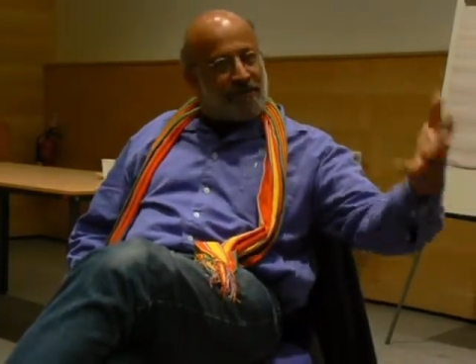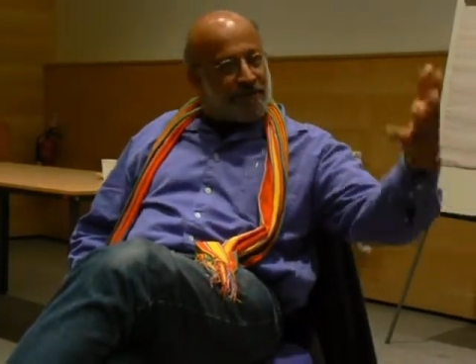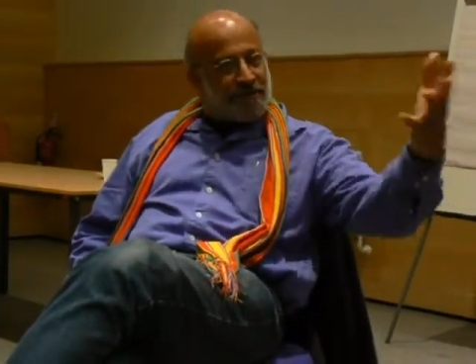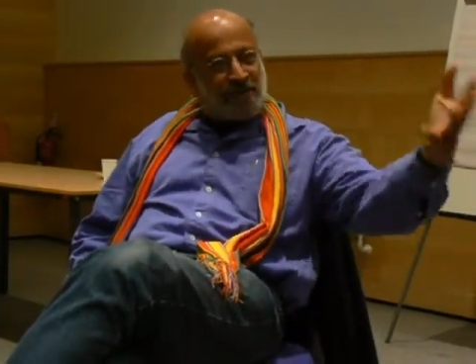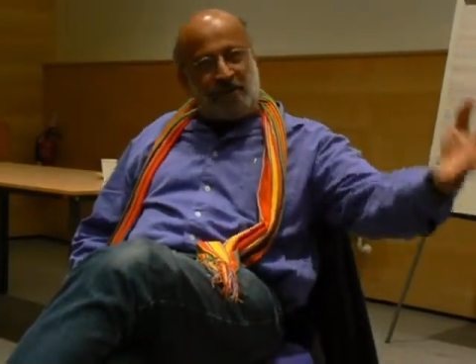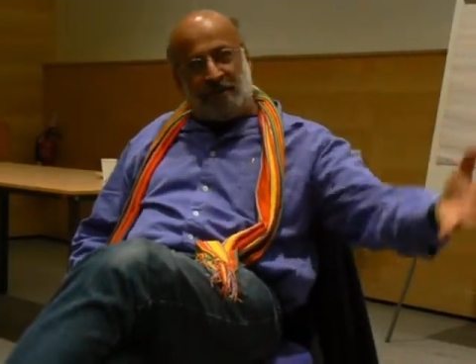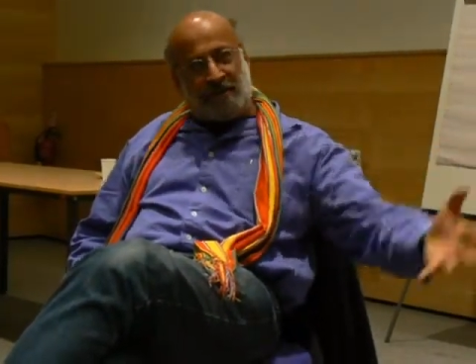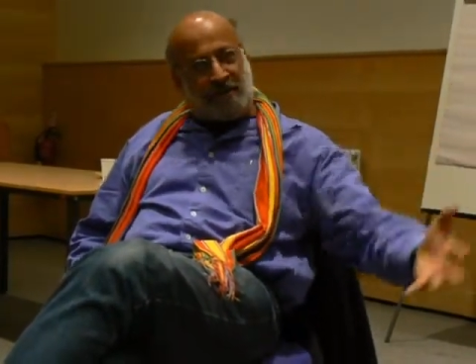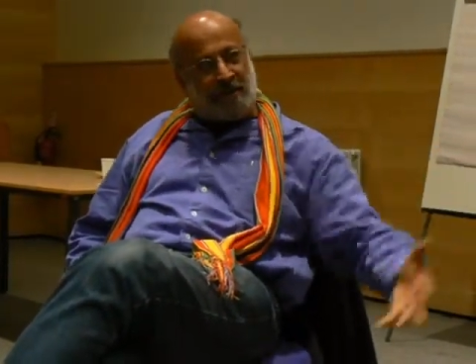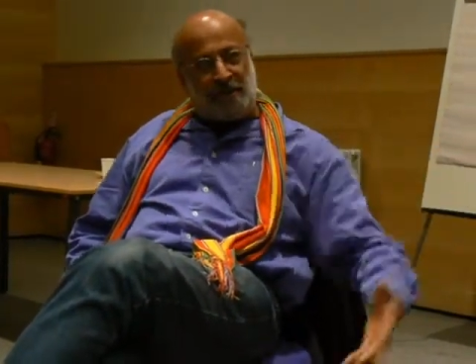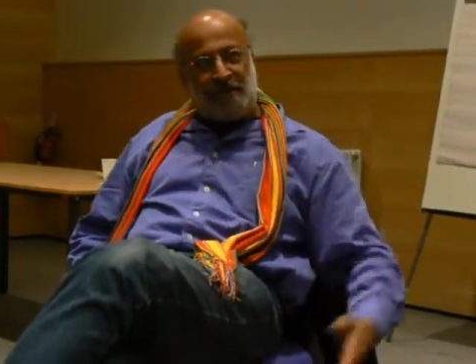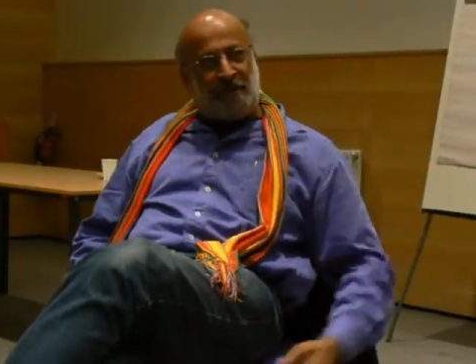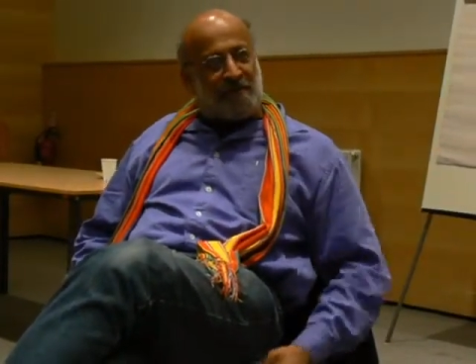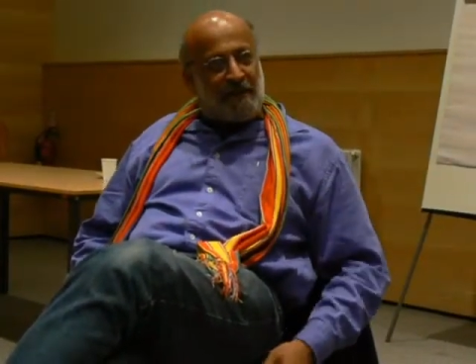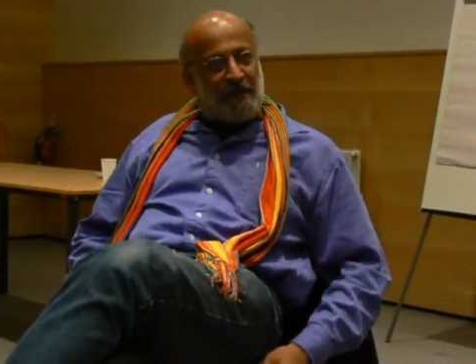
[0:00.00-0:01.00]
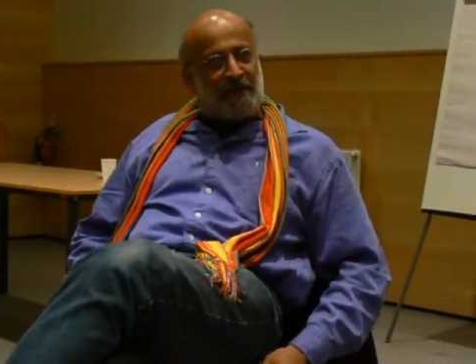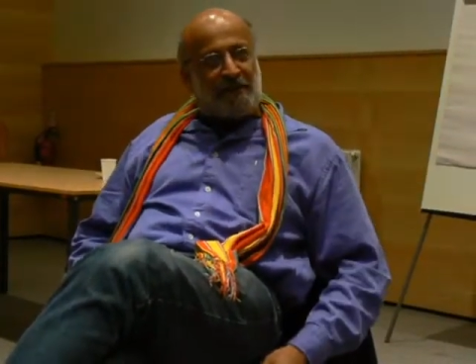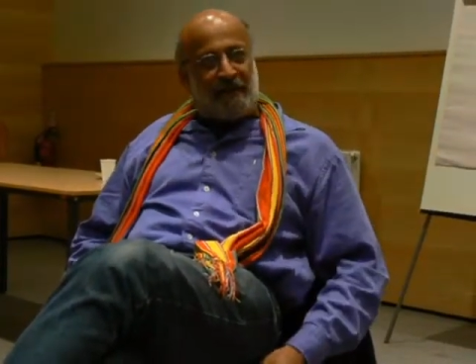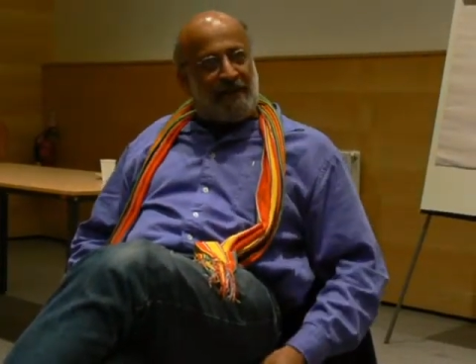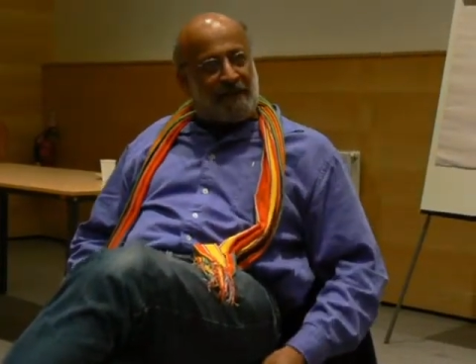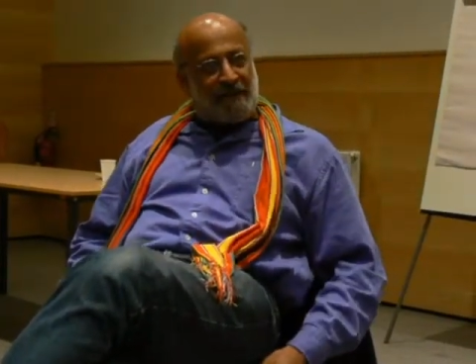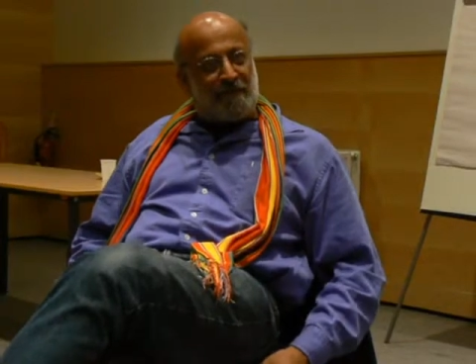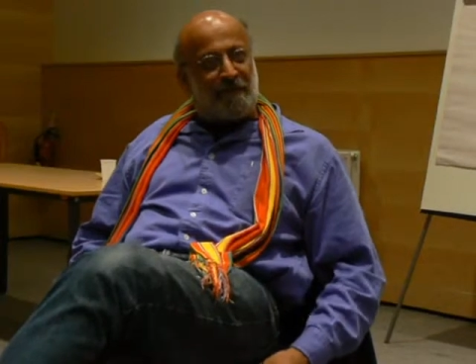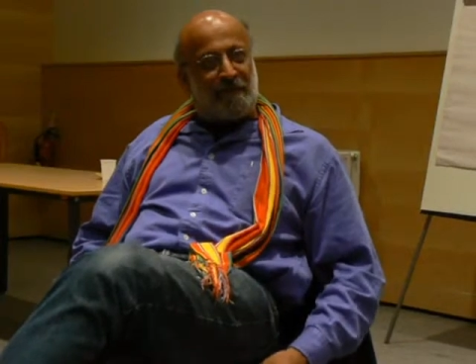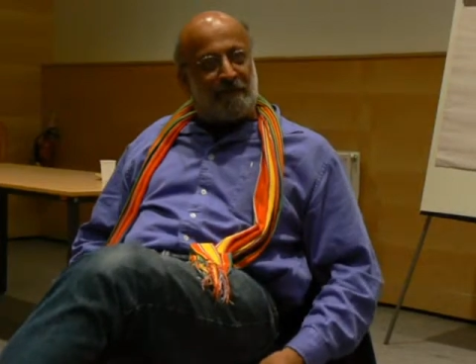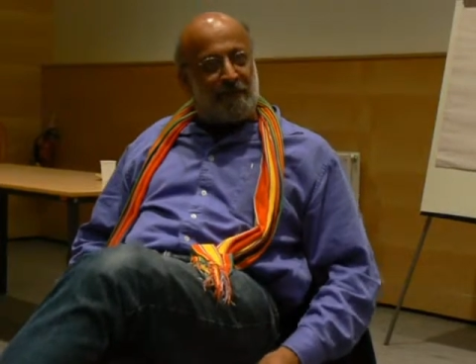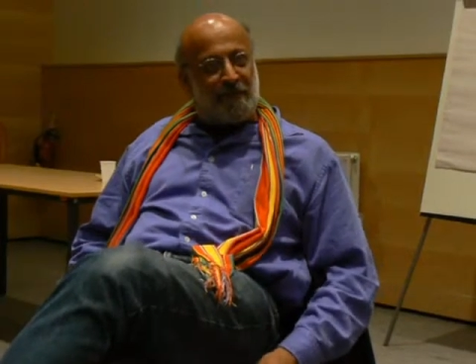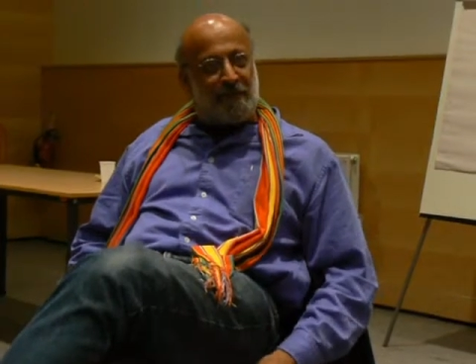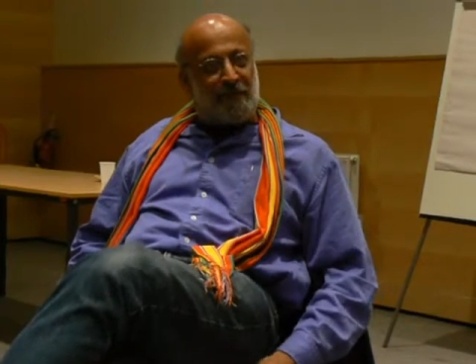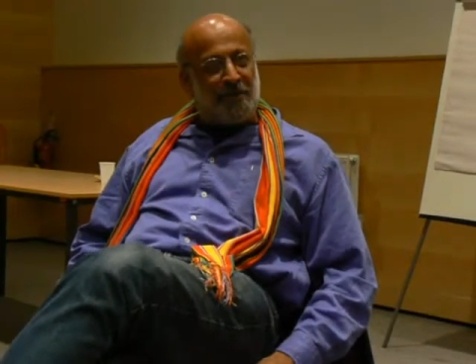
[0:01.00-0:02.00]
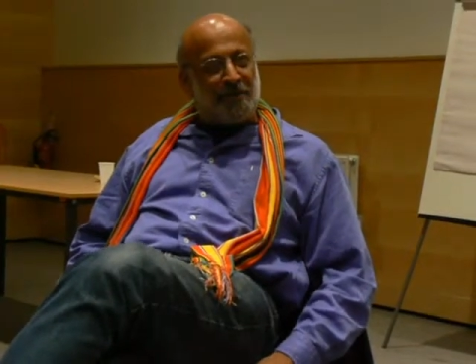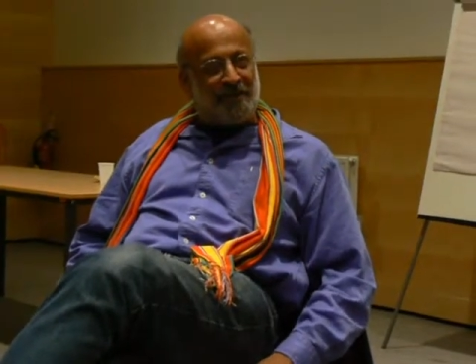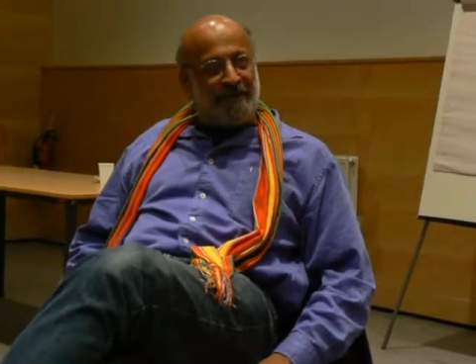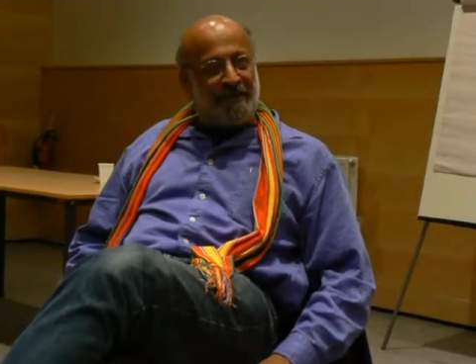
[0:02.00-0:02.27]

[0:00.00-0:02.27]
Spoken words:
was not different, but very different from you.